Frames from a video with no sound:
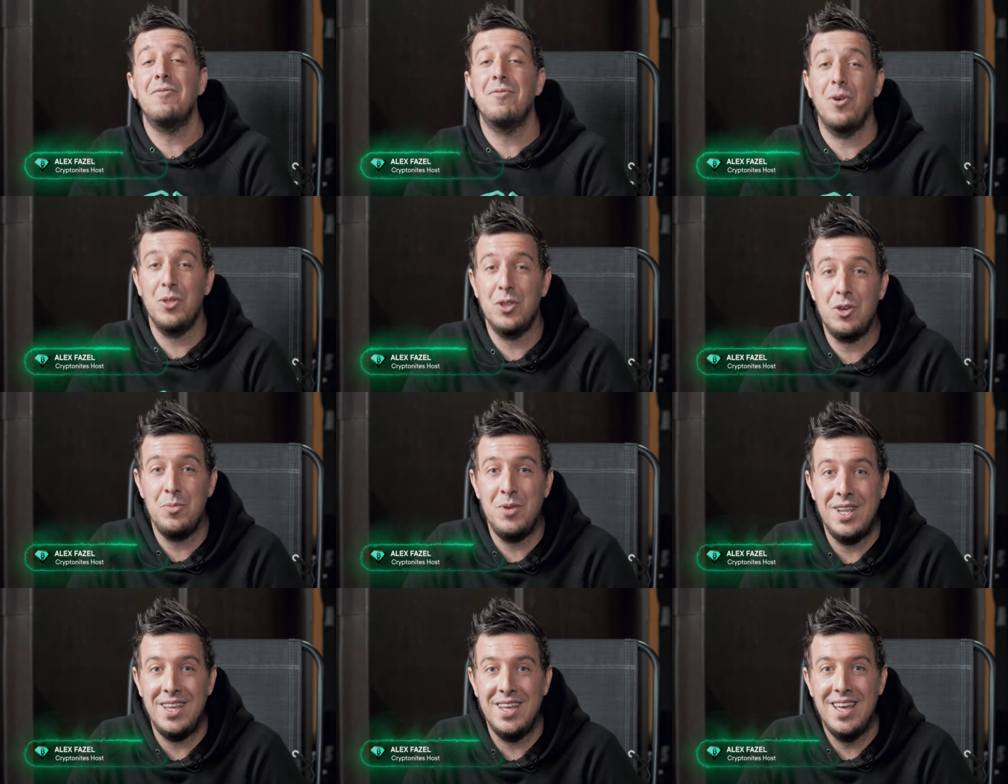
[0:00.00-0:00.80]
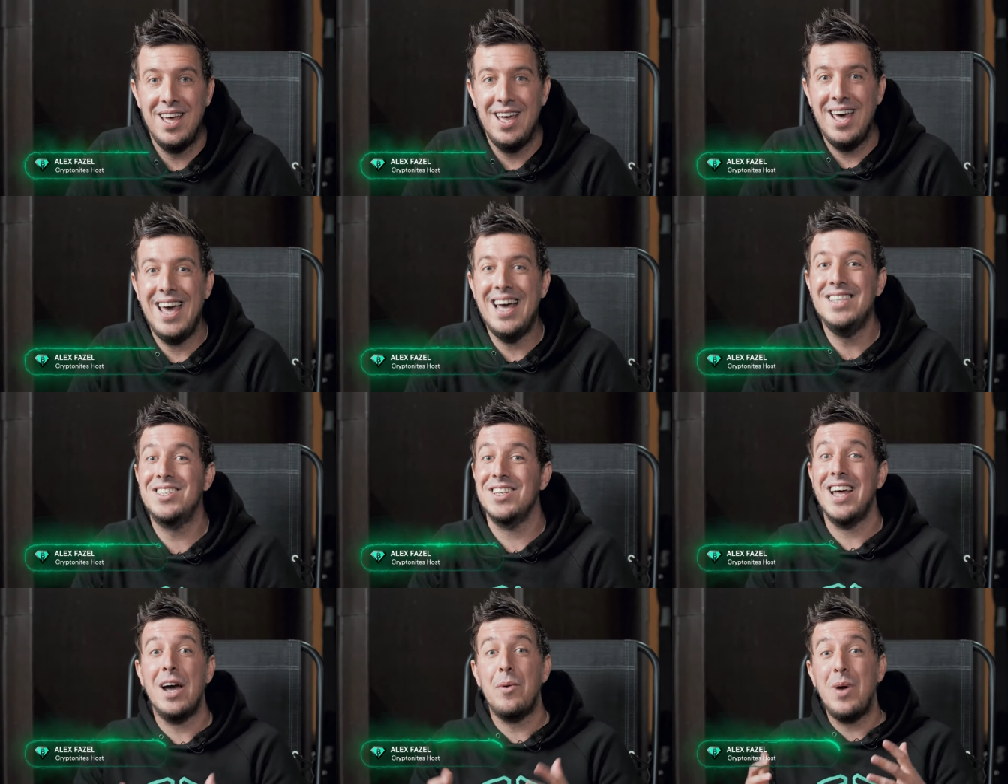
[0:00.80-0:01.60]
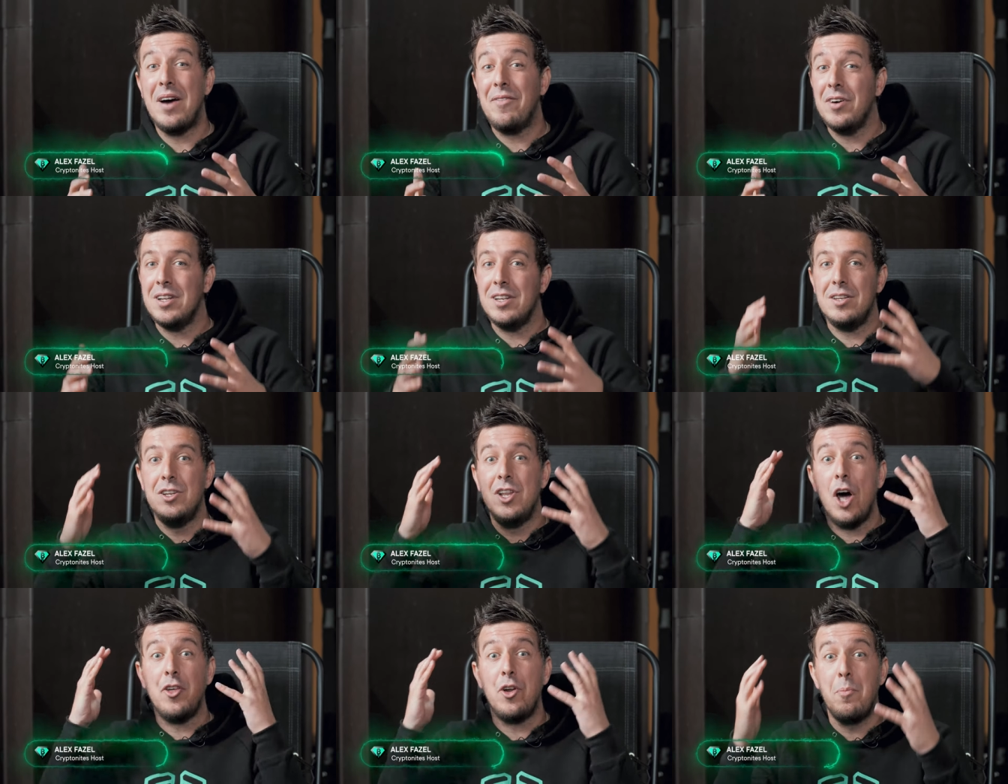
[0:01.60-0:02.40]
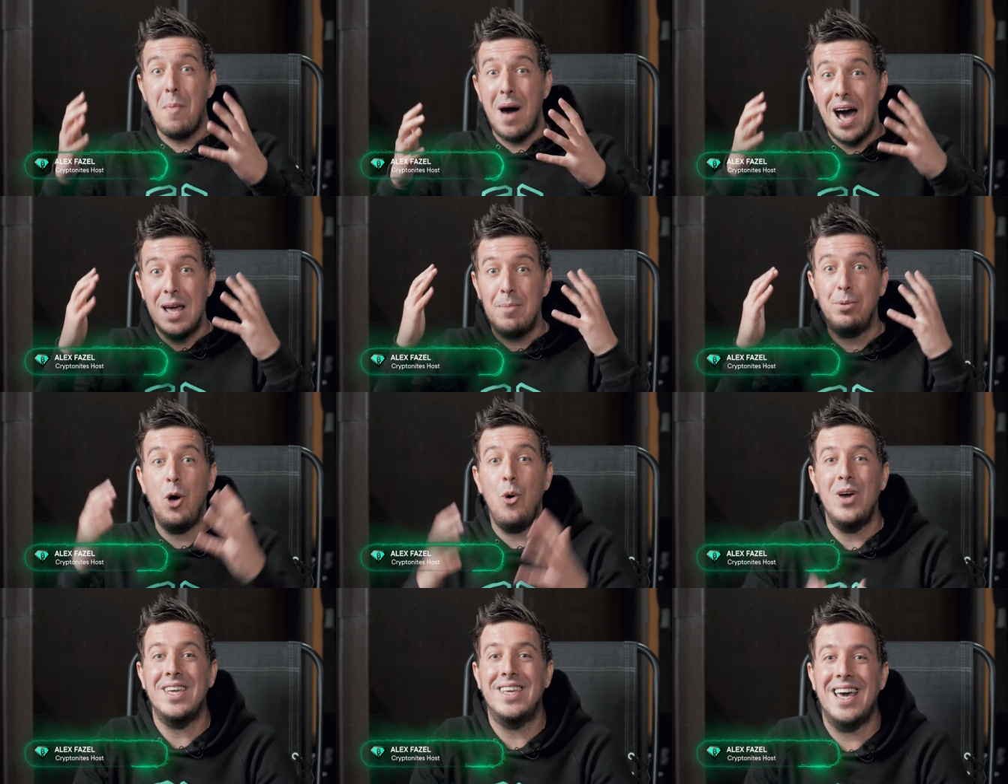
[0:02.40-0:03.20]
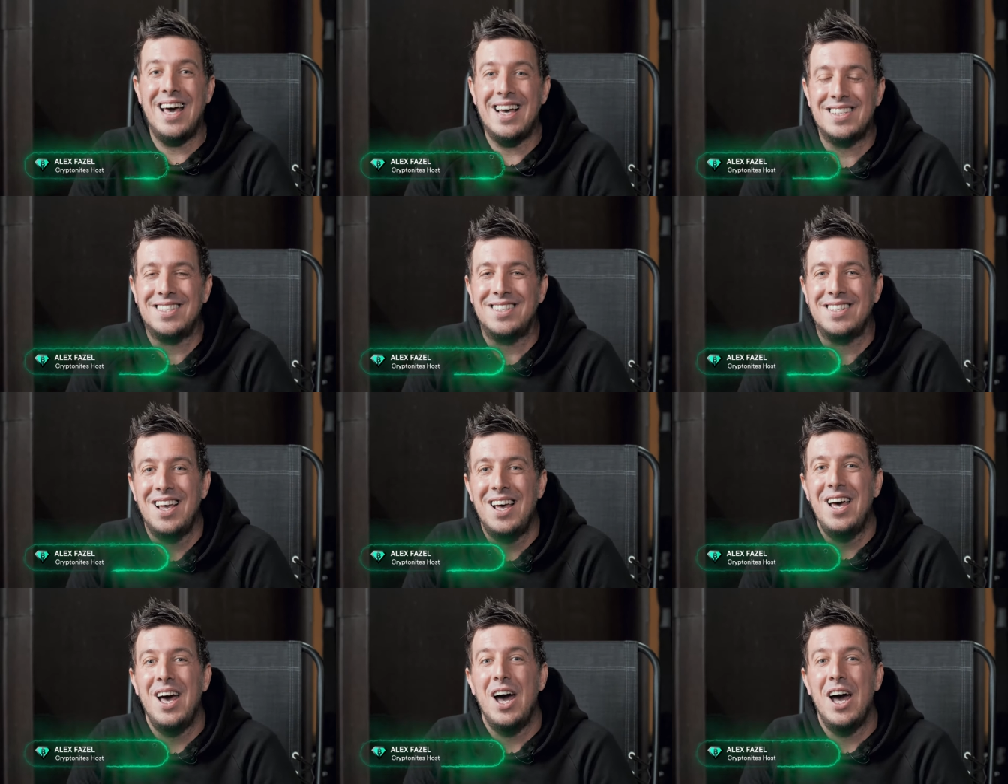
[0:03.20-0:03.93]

and for the community. And tonight we have another mind-blowing guest,